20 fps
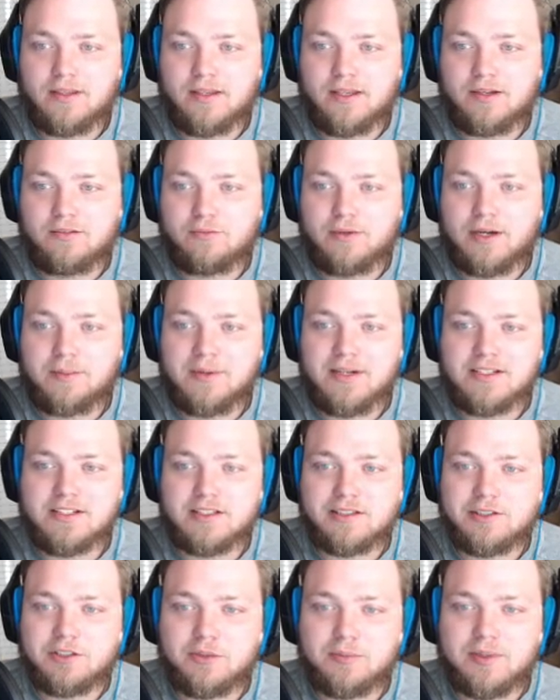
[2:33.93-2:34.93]
Yeah, randomizes
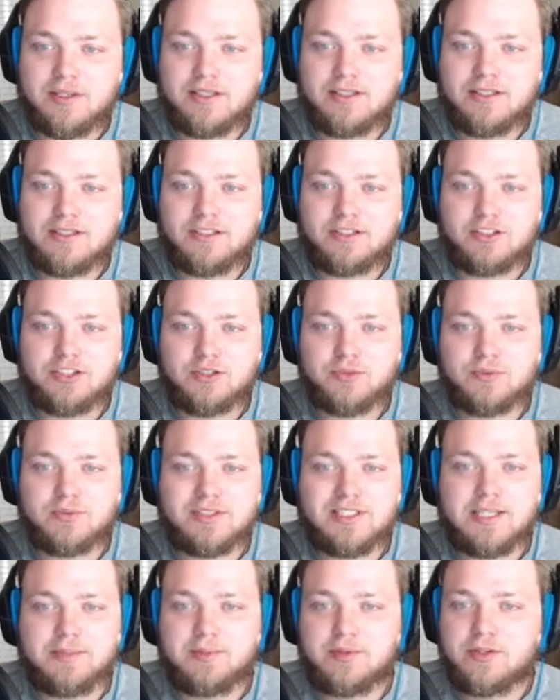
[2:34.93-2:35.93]
a little bit. This is just
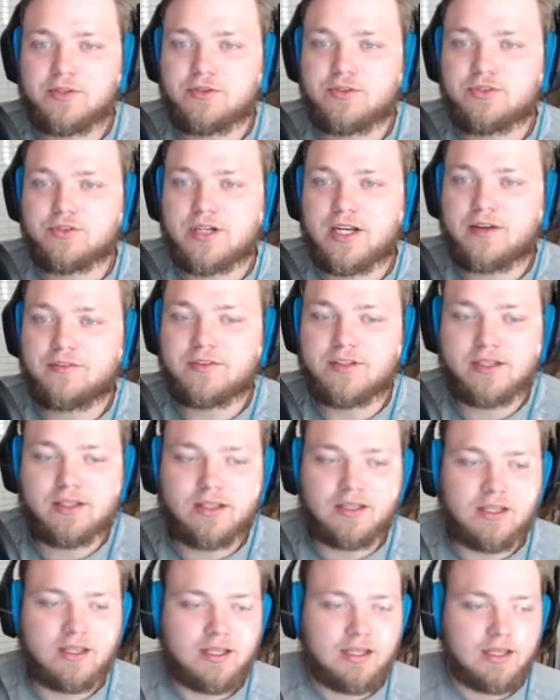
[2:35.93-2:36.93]
CPUs
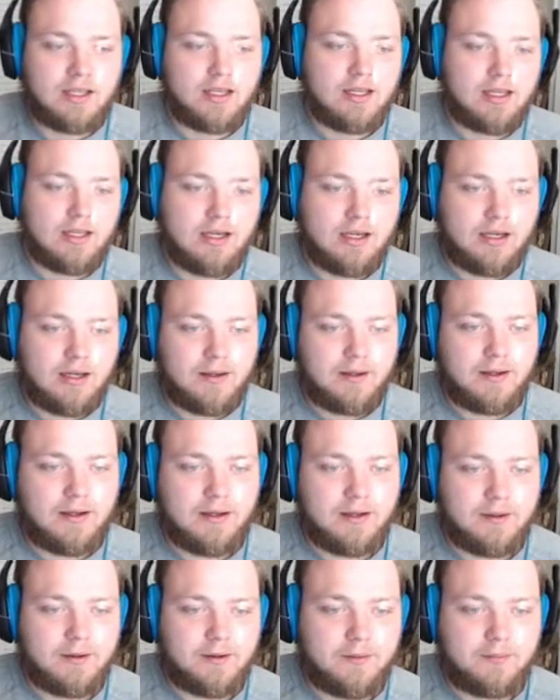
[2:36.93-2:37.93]
drafting.
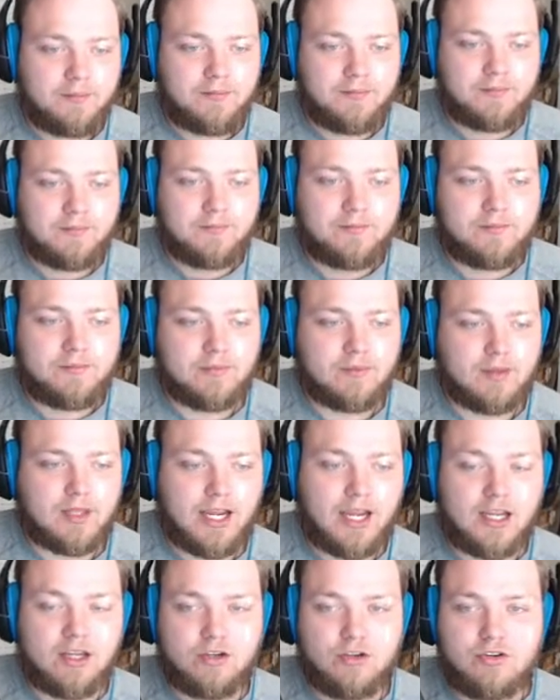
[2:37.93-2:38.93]

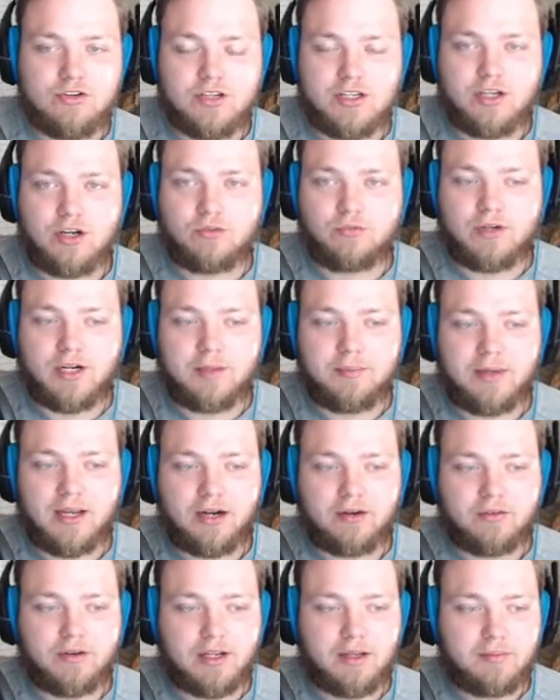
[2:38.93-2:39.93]
I usually go running
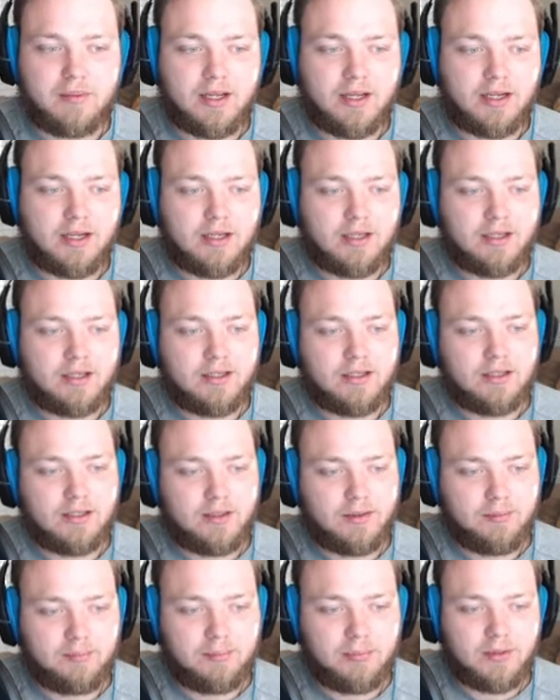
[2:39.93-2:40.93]
back,
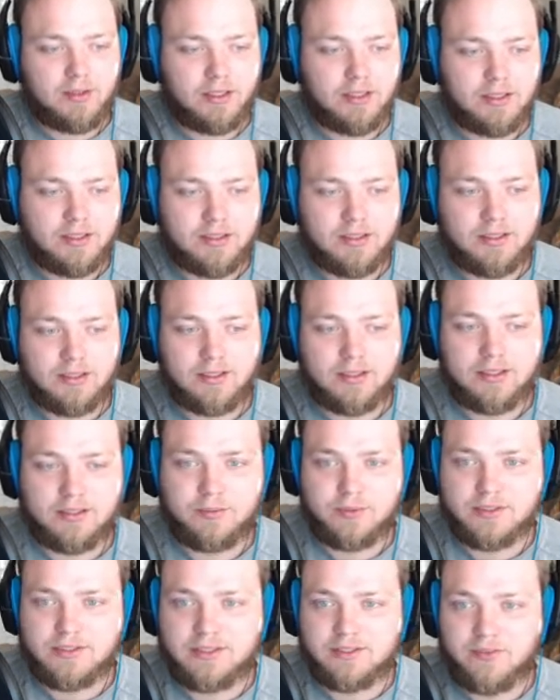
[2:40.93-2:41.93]
but
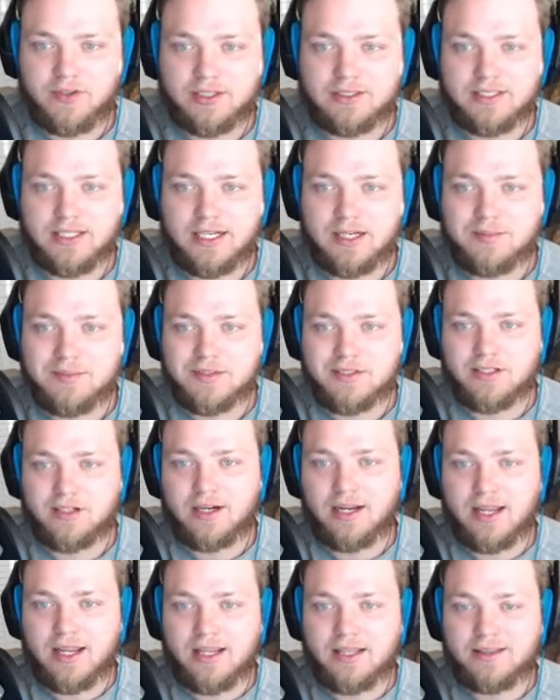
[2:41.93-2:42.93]
when Devontae Adams is there
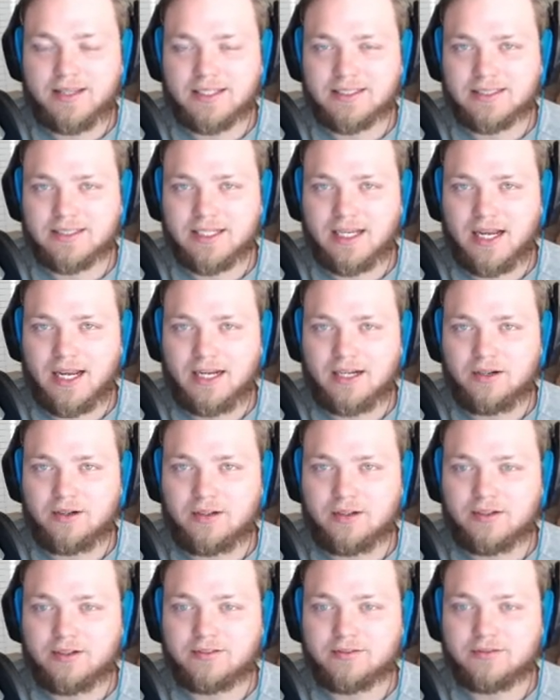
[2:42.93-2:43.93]
at 8, that's
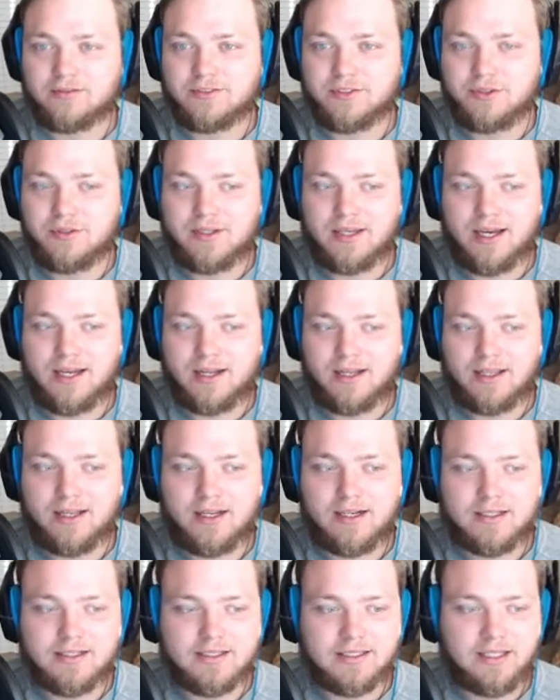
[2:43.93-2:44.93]
you gotta
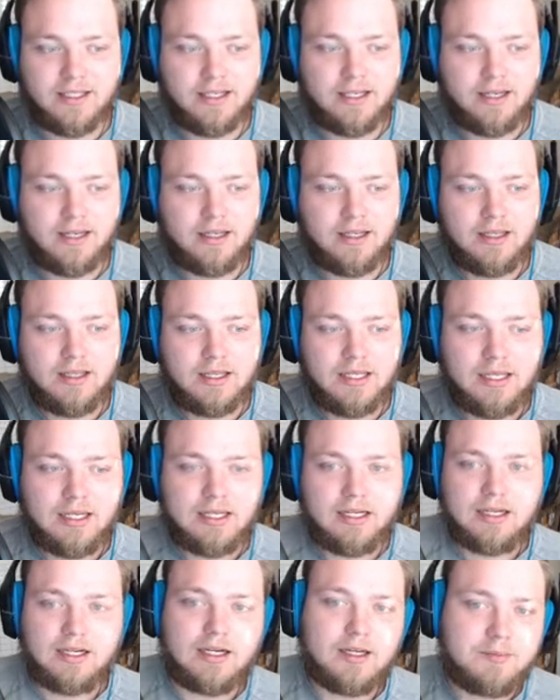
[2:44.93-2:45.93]
kind of snag.
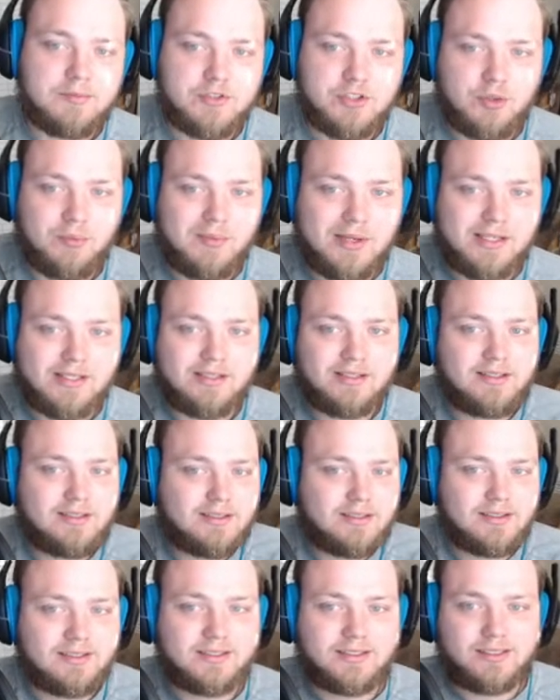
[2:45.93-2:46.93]
Joe
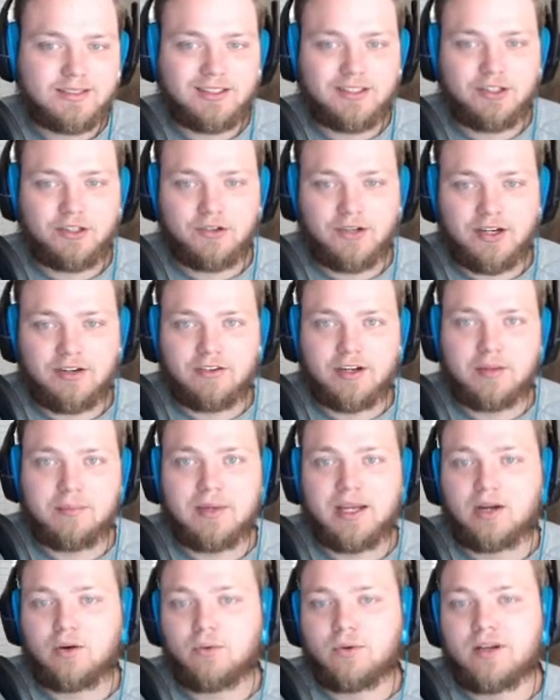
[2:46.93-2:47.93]
Mixon is a great running
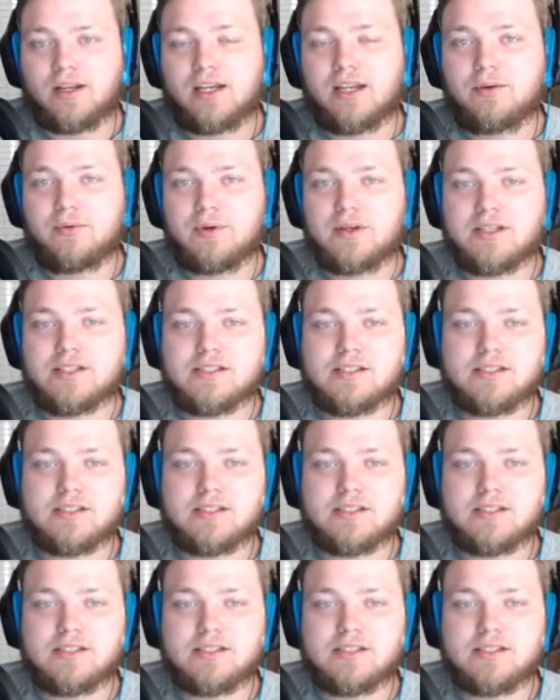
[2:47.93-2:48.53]
back one anyways.